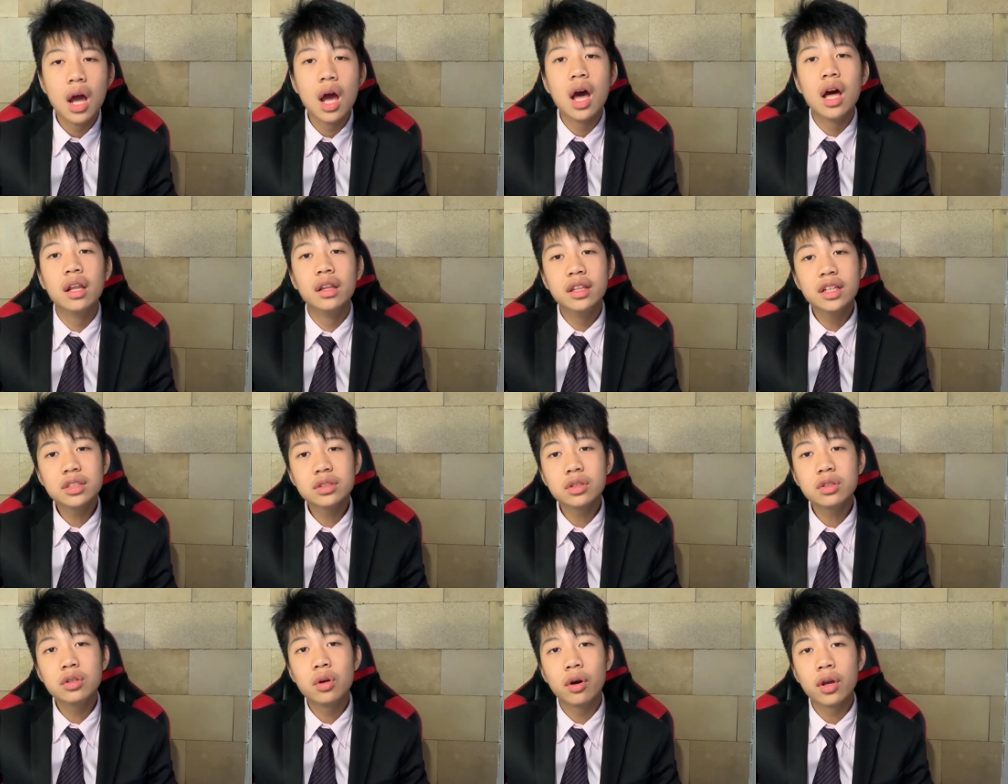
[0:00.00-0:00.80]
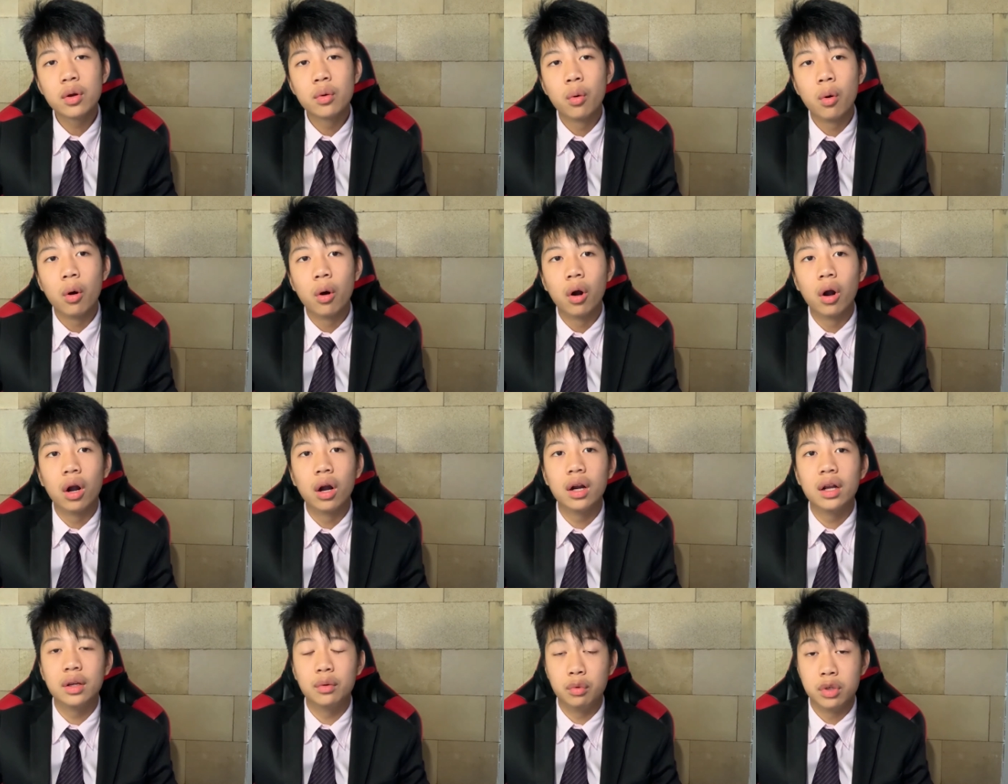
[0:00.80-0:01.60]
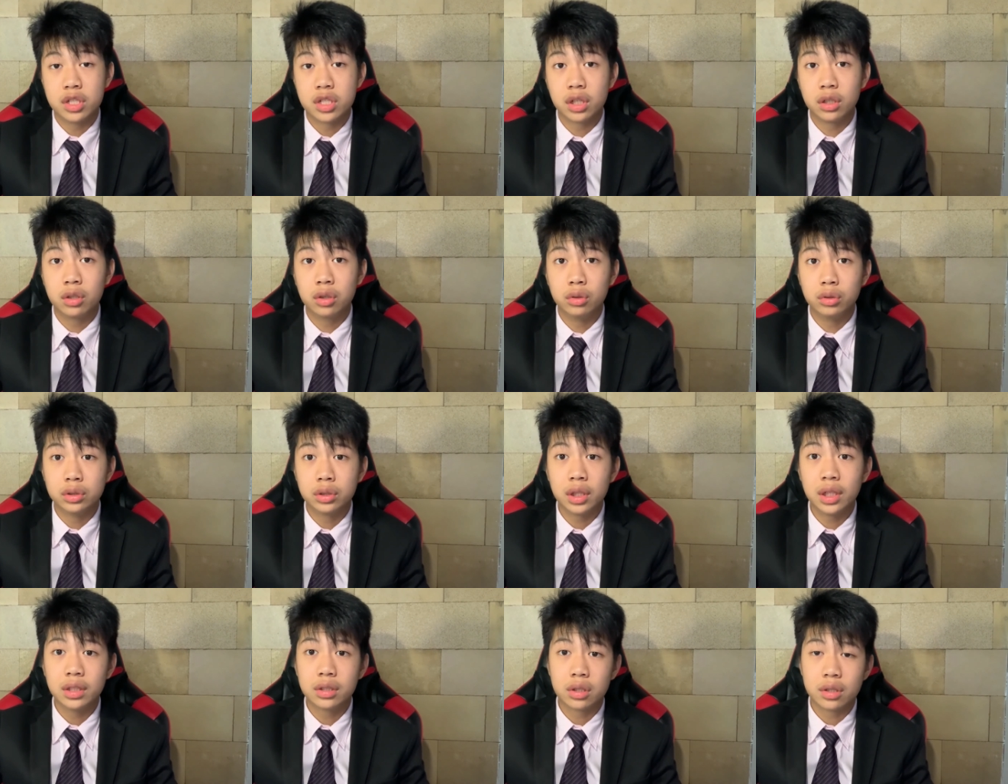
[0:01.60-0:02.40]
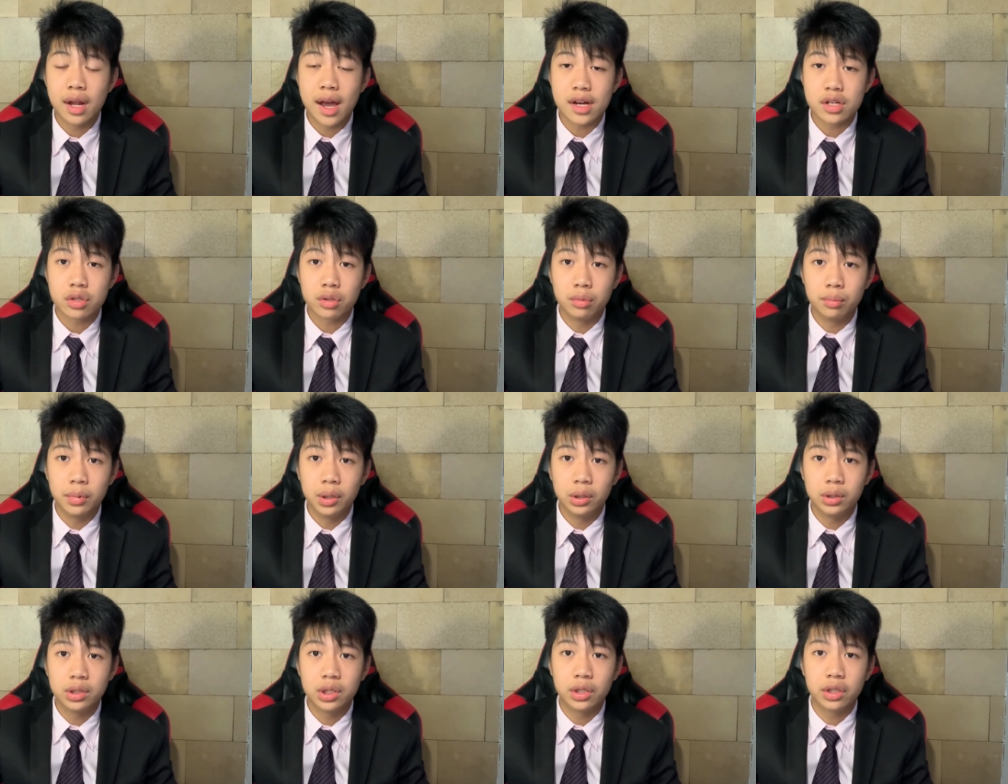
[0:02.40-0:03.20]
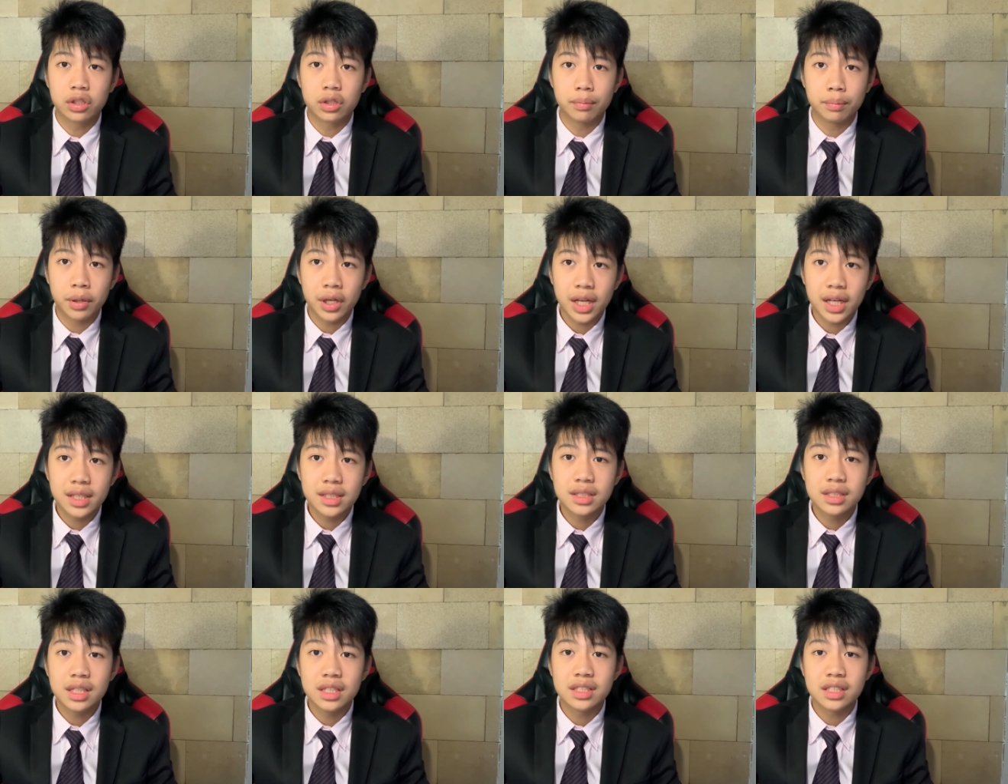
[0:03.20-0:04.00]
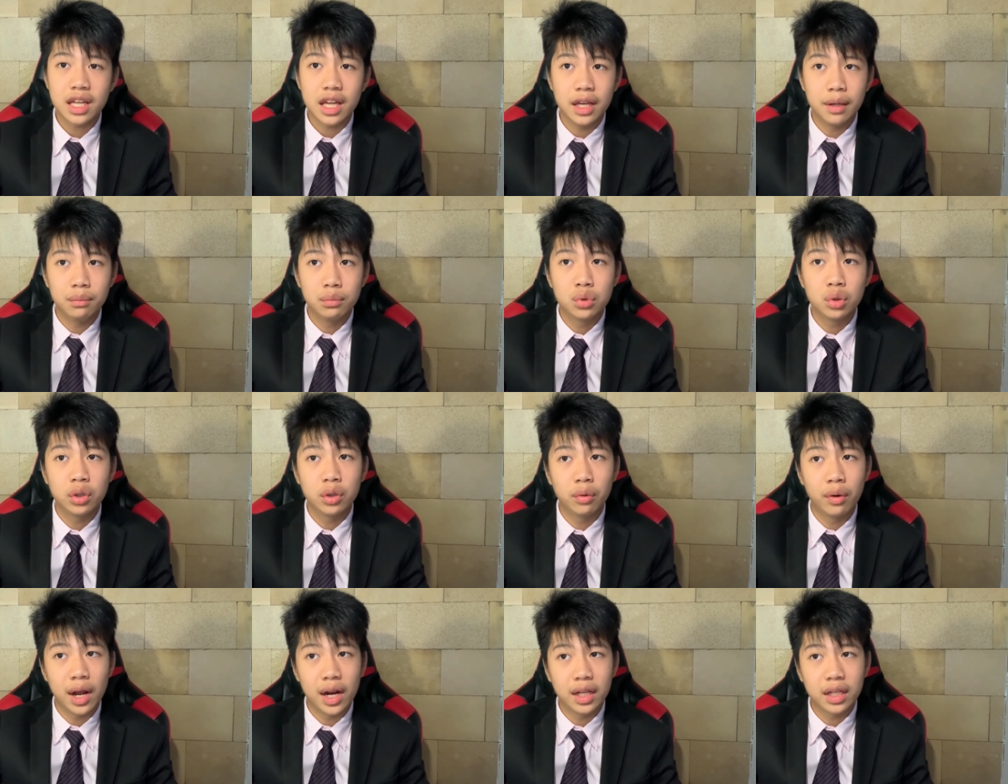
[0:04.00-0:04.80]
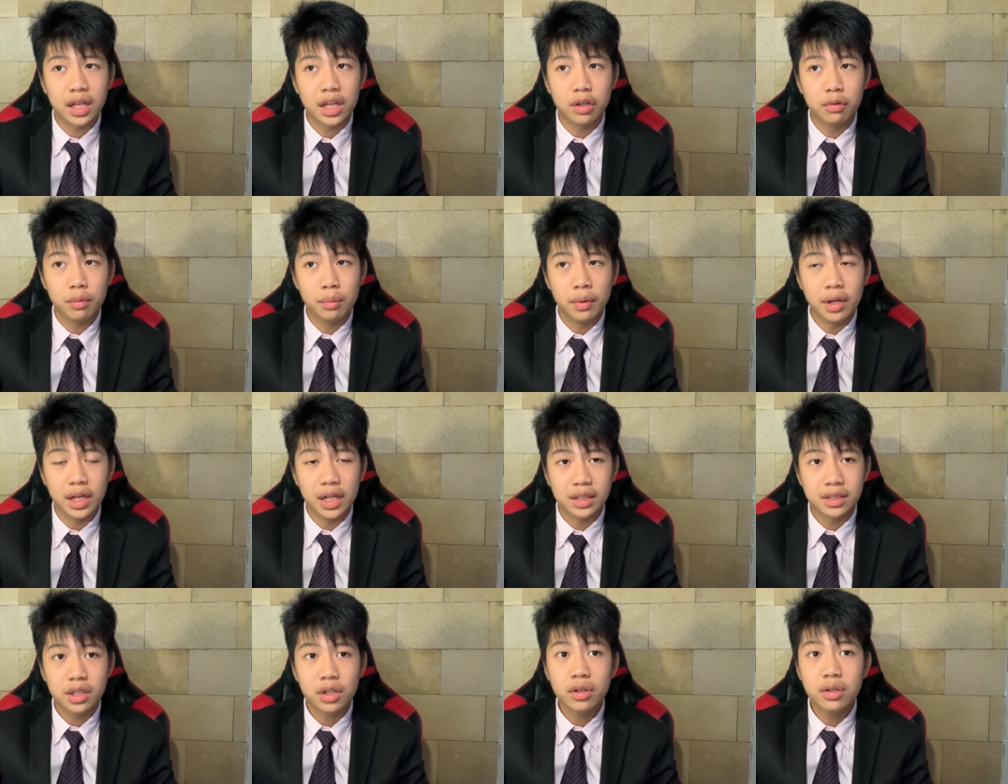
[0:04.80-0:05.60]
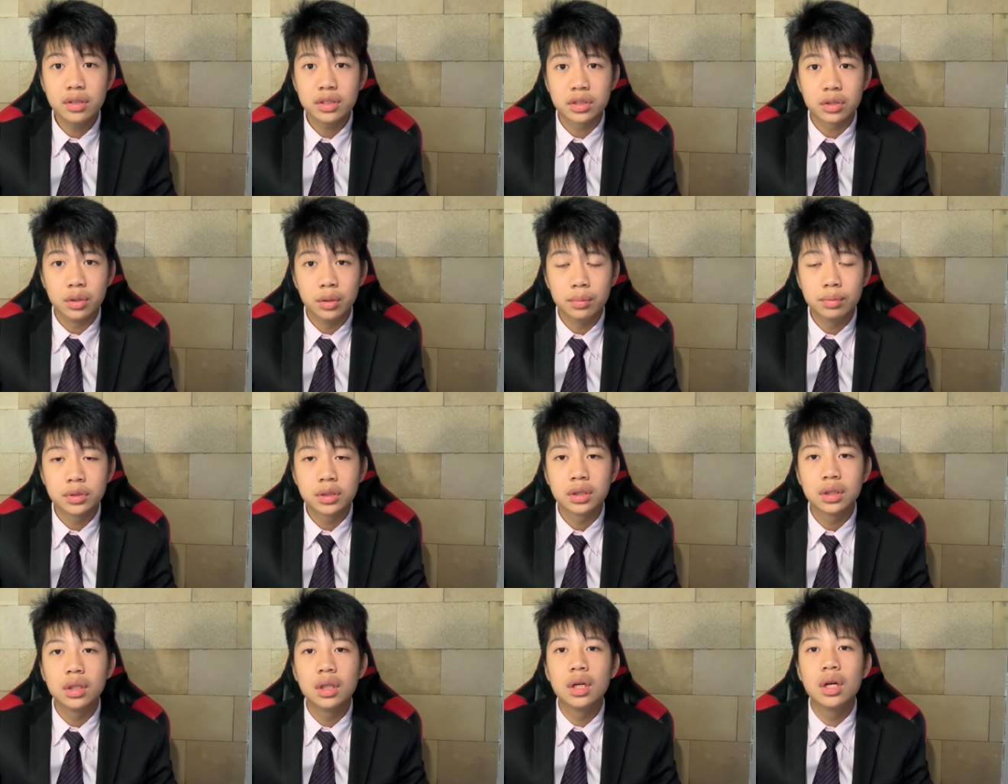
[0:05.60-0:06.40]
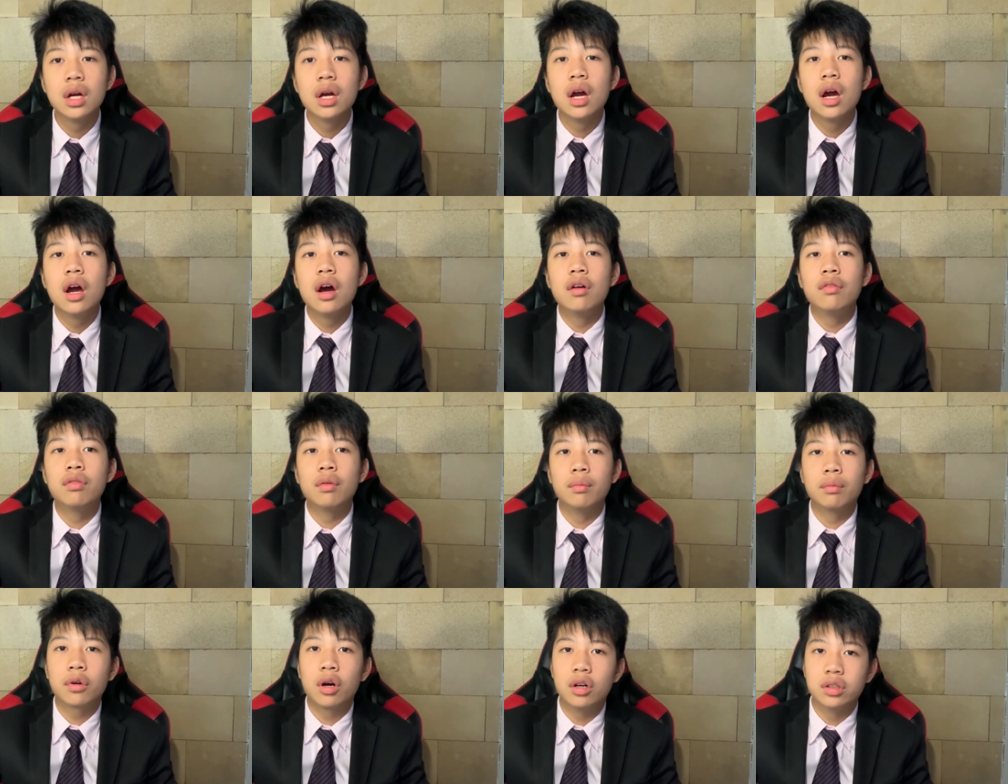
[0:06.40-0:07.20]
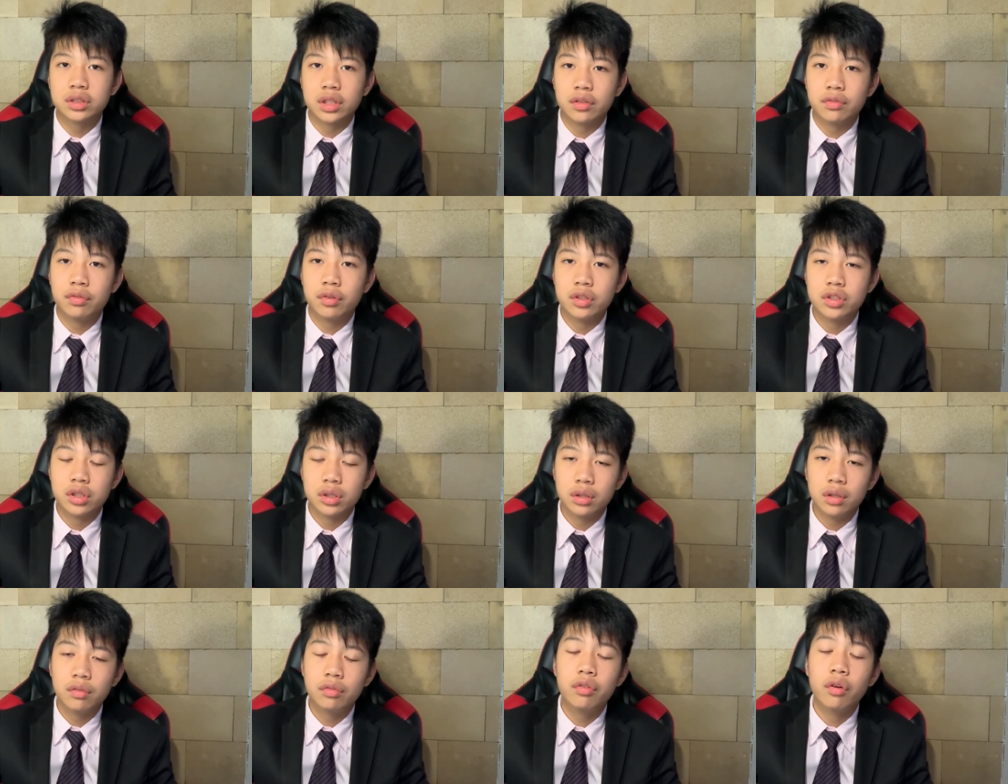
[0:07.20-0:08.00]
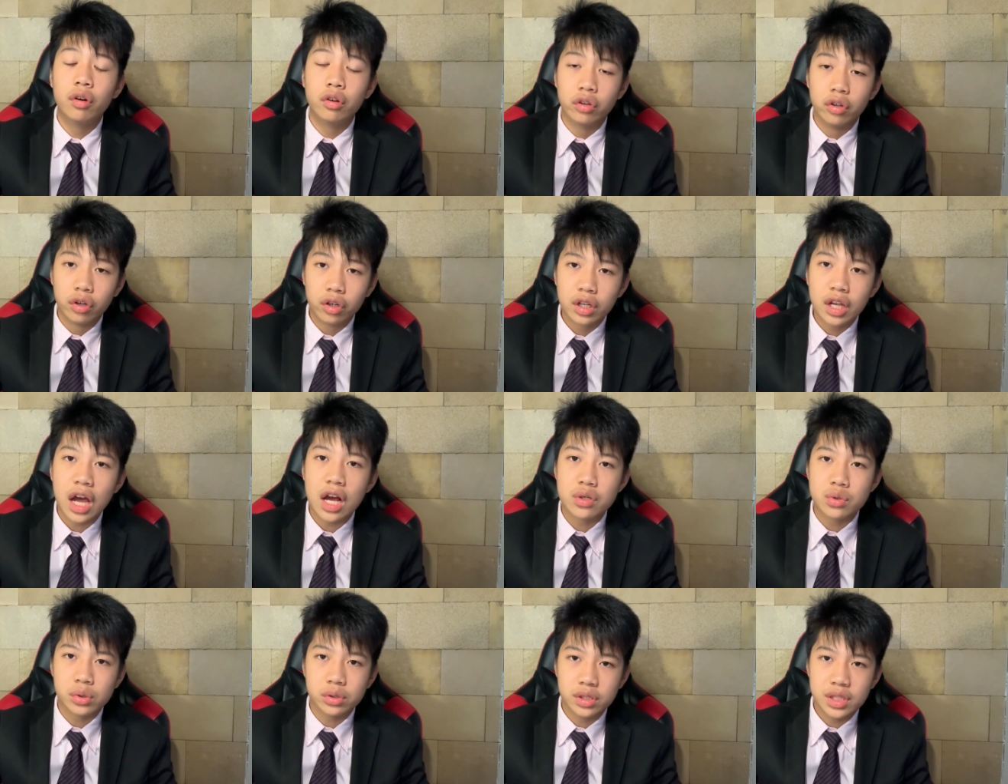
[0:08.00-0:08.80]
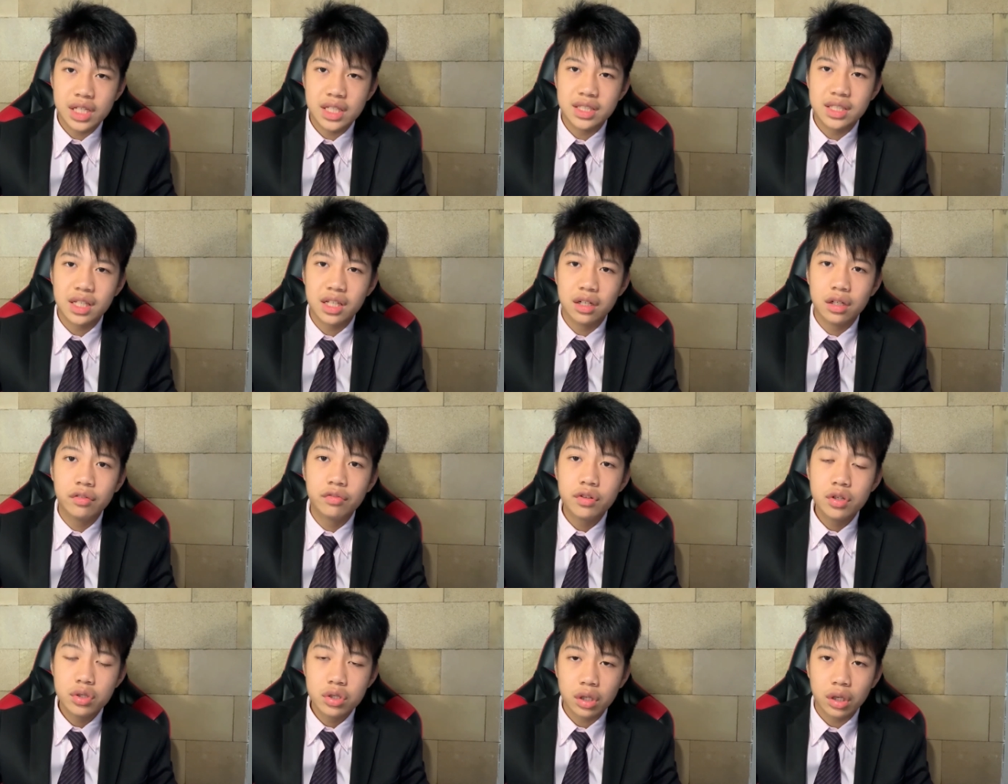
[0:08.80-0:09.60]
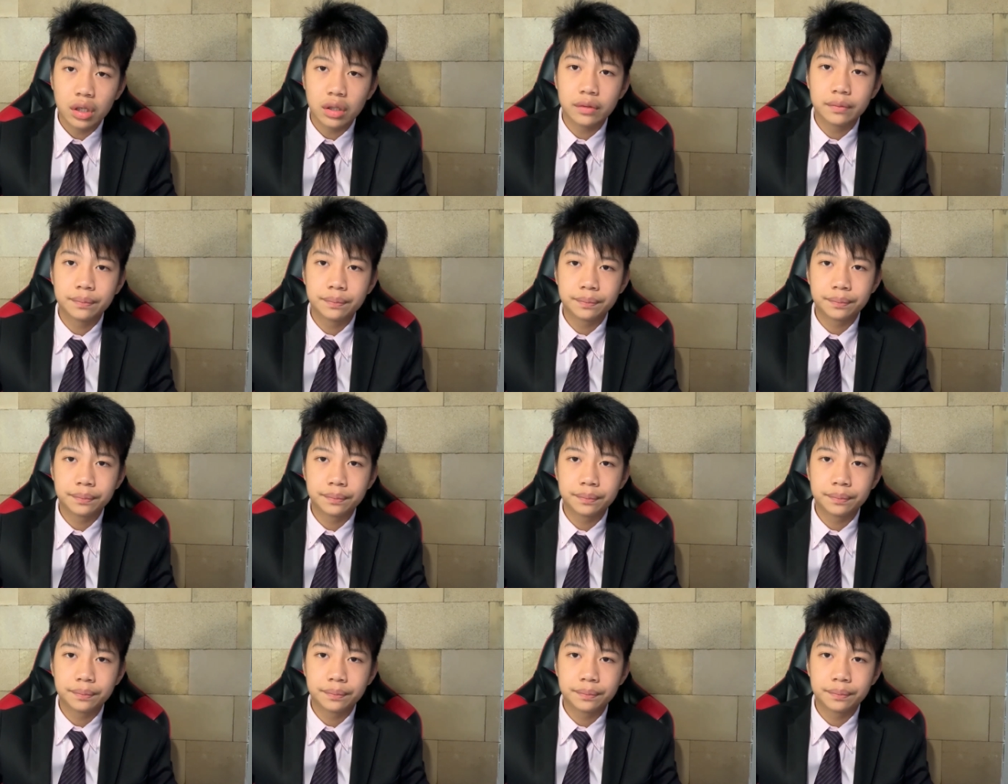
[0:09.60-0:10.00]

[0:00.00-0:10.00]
This ongoing war, which includes international military campaigns, is aimed to eradicate remaining terrorist groups from causing further casualties in the future.